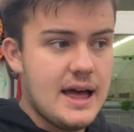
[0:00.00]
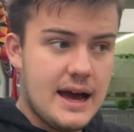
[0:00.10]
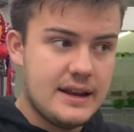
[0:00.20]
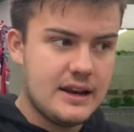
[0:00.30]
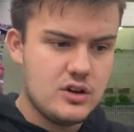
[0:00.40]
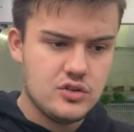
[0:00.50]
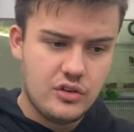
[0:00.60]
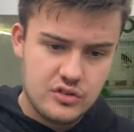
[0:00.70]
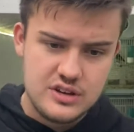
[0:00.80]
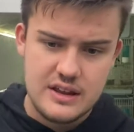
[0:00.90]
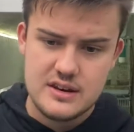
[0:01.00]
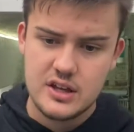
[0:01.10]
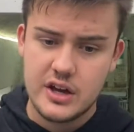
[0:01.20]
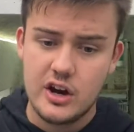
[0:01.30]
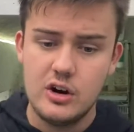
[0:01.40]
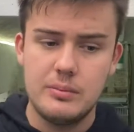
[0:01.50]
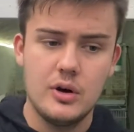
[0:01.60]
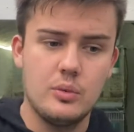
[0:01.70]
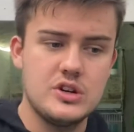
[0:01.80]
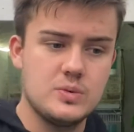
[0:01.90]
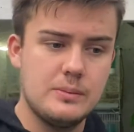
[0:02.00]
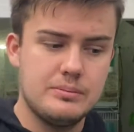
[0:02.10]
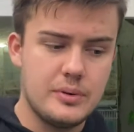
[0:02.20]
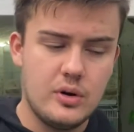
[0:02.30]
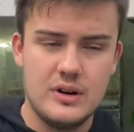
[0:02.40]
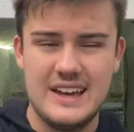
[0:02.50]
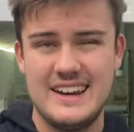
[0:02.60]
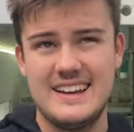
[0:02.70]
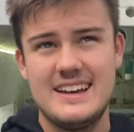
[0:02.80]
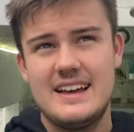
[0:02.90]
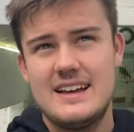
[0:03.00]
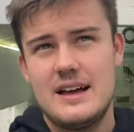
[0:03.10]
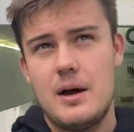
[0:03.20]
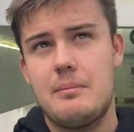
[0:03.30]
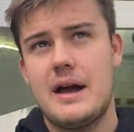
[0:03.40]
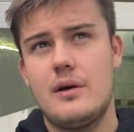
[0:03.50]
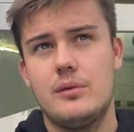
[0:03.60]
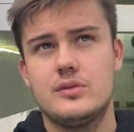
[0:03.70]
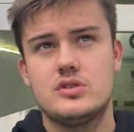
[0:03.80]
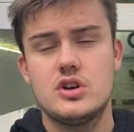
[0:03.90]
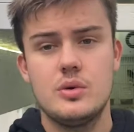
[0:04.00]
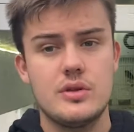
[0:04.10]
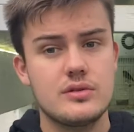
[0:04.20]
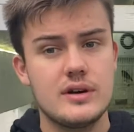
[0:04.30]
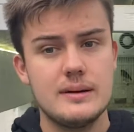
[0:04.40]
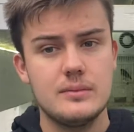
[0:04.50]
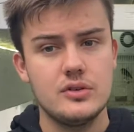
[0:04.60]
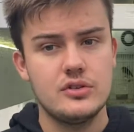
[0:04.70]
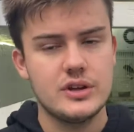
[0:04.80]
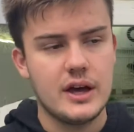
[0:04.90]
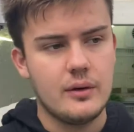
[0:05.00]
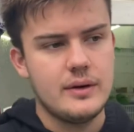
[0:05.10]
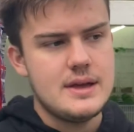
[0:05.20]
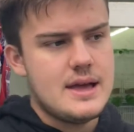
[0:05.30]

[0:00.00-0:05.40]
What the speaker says: and I also sent the cobalt which we bought in about 2 or 3 months ago,